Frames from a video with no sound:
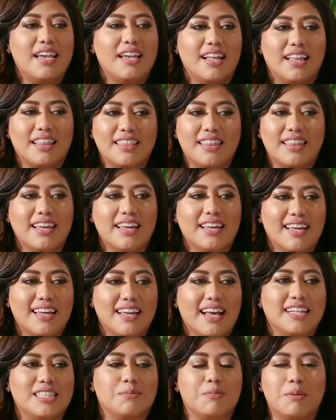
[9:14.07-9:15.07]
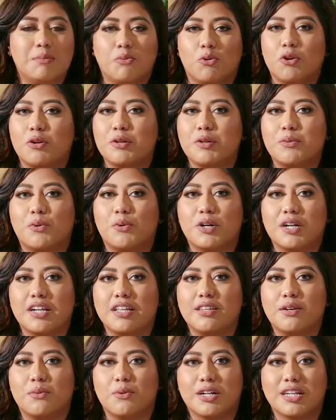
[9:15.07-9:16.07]
And nothing has been more
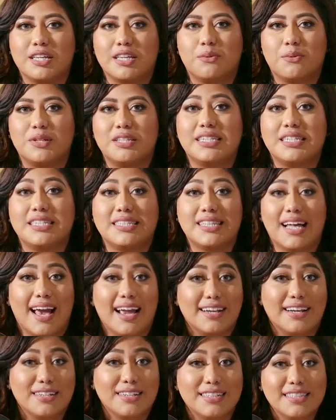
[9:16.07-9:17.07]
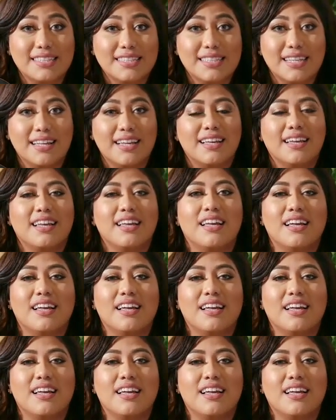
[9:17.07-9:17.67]
rewarding than working with designers